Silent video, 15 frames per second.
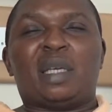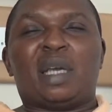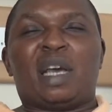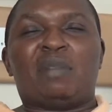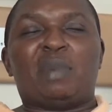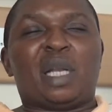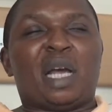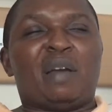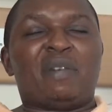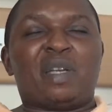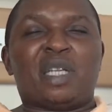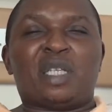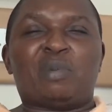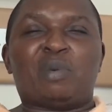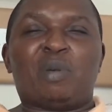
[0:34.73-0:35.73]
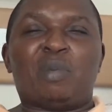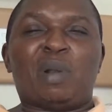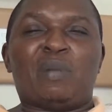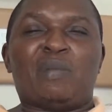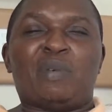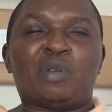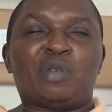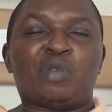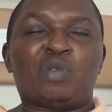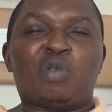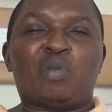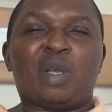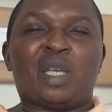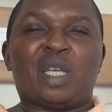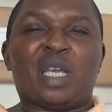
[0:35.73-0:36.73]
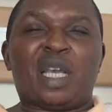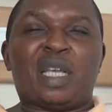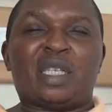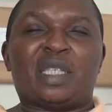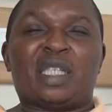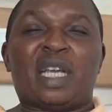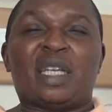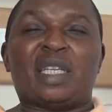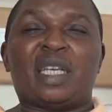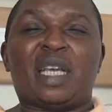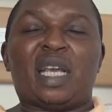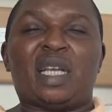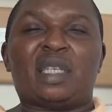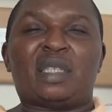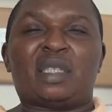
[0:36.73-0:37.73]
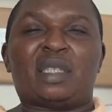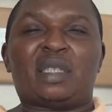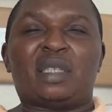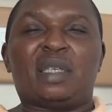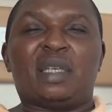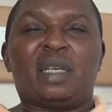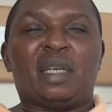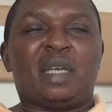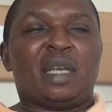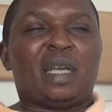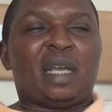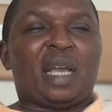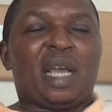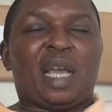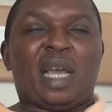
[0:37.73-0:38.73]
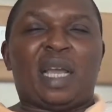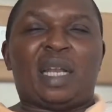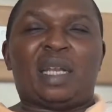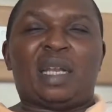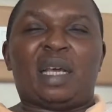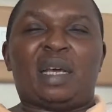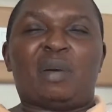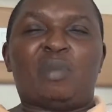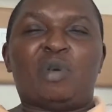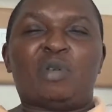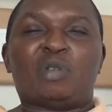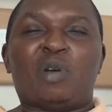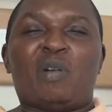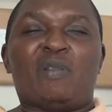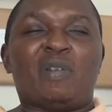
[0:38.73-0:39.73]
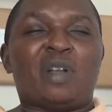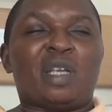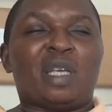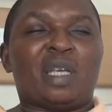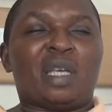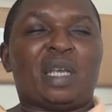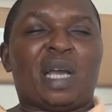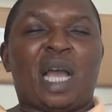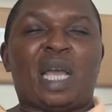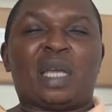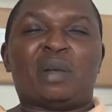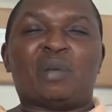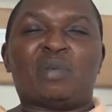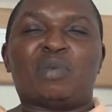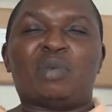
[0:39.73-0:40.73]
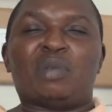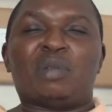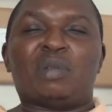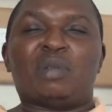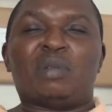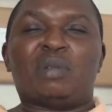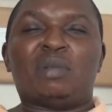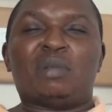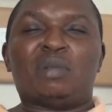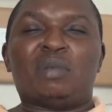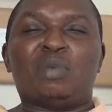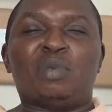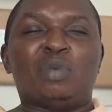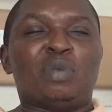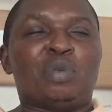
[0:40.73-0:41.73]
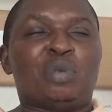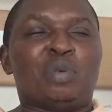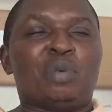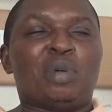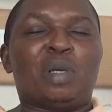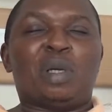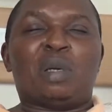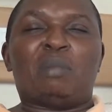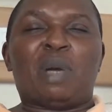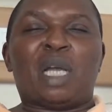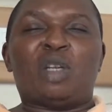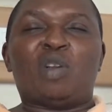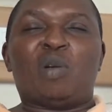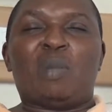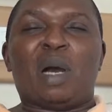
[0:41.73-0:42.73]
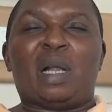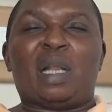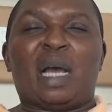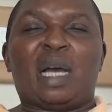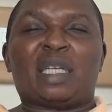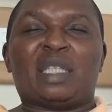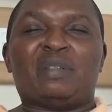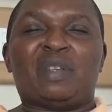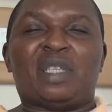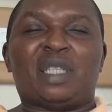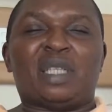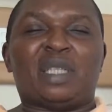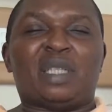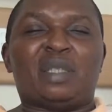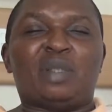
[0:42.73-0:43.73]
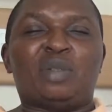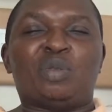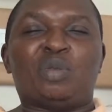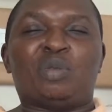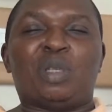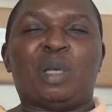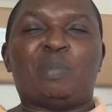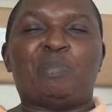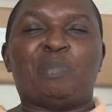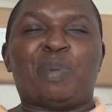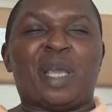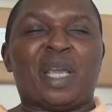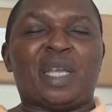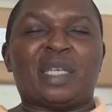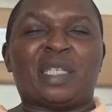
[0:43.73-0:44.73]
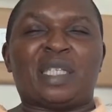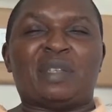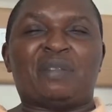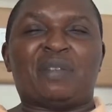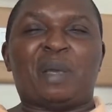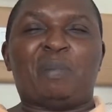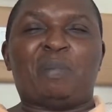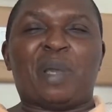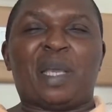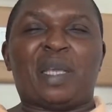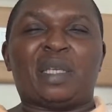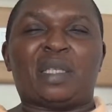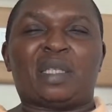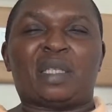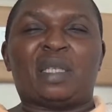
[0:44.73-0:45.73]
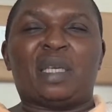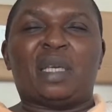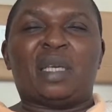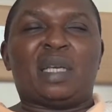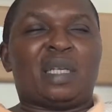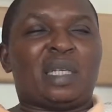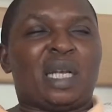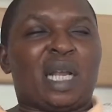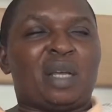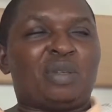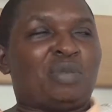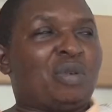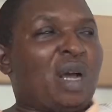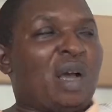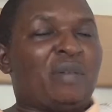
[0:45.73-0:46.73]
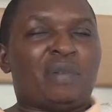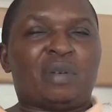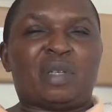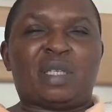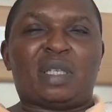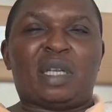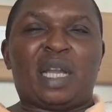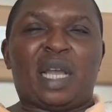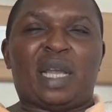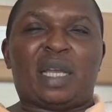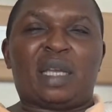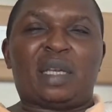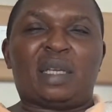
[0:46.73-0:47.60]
I've been having this problem for so many years, 10 years, and most oftenly I couldn't do my normal activities due to the pains, severe pains that I used to have on this leg.